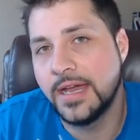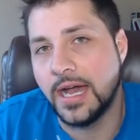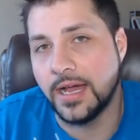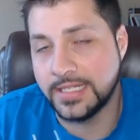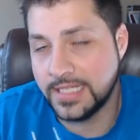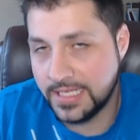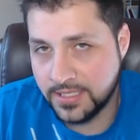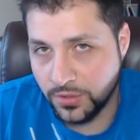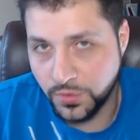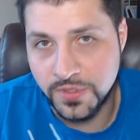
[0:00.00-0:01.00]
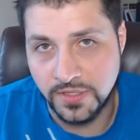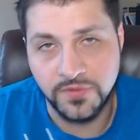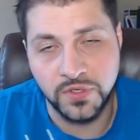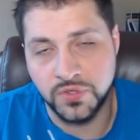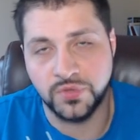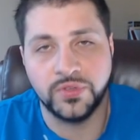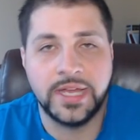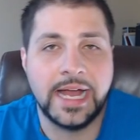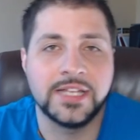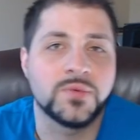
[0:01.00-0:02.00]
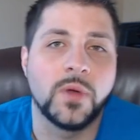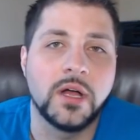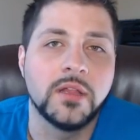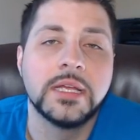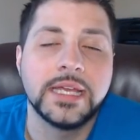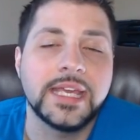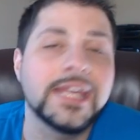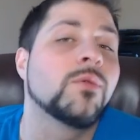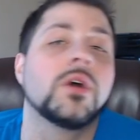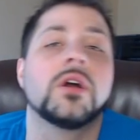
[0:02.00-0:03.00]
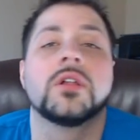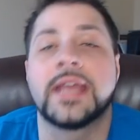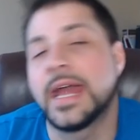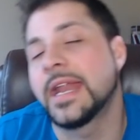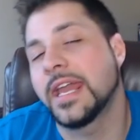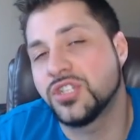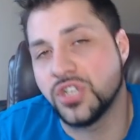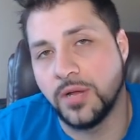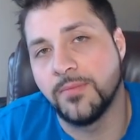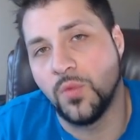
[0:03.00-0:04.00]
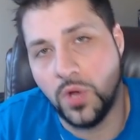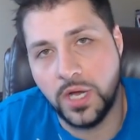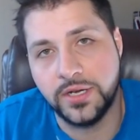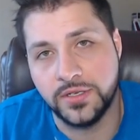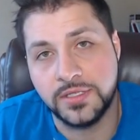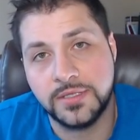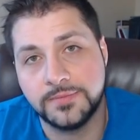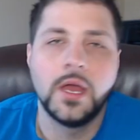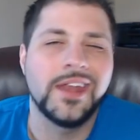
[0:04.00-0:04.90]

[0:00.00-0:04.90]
as he is elusive usually as well, he will get a Chum the Waters.